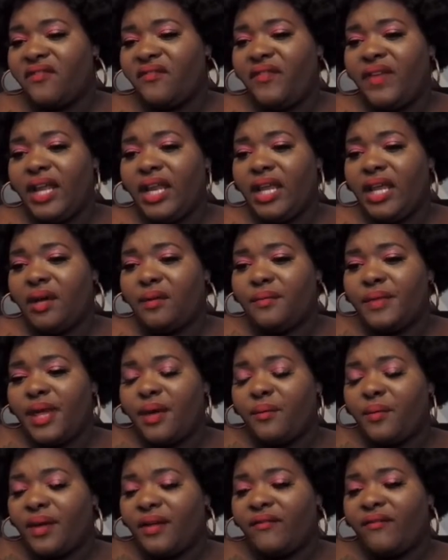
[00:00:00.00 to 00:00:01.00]
video
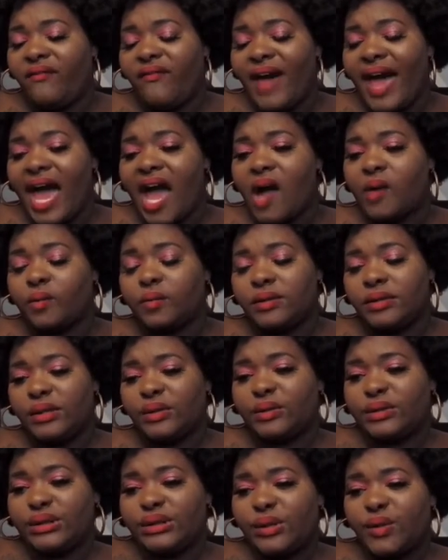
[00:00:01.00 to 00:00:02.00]
that went
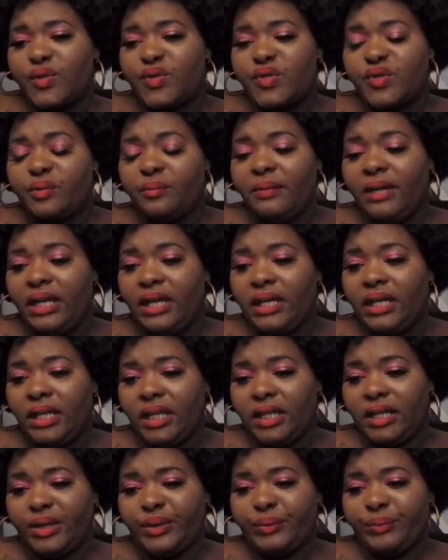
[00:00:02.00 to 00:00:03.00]
viral on social
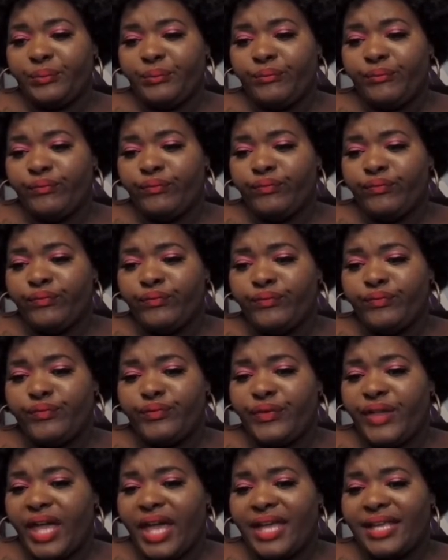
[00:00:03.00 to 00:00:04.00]
media
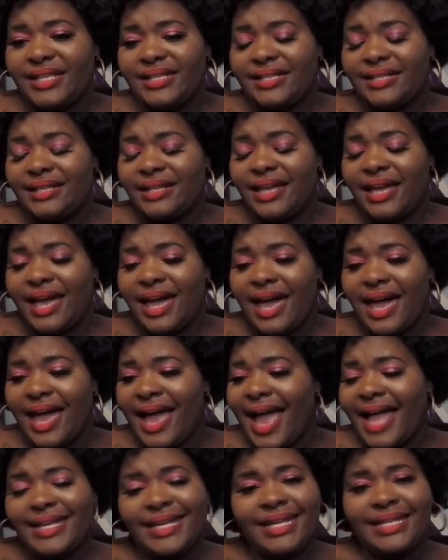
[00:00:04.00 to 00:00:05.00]
that
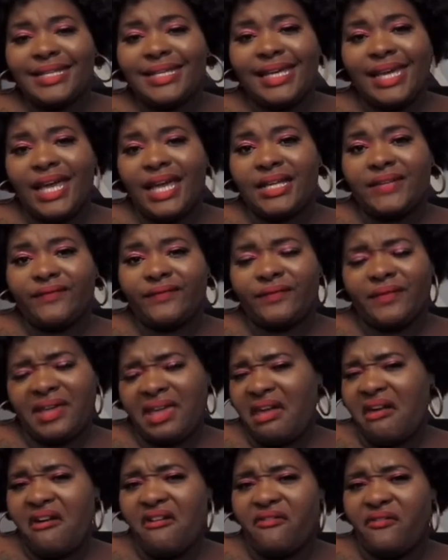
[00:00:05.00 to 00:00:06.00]
I didn't
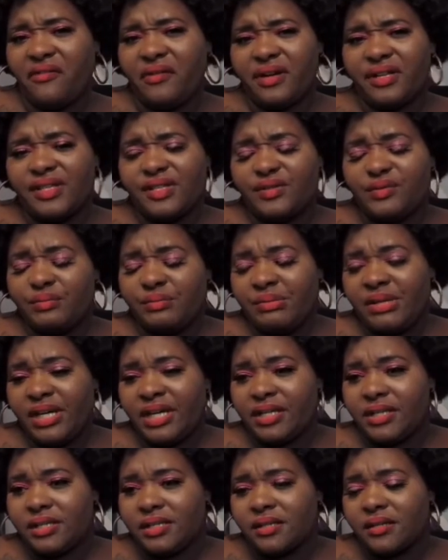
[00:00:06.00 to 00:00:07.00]
care for it too
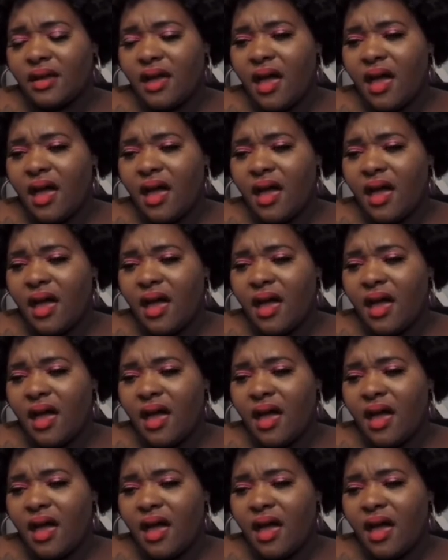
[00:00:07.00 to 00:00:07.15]
much.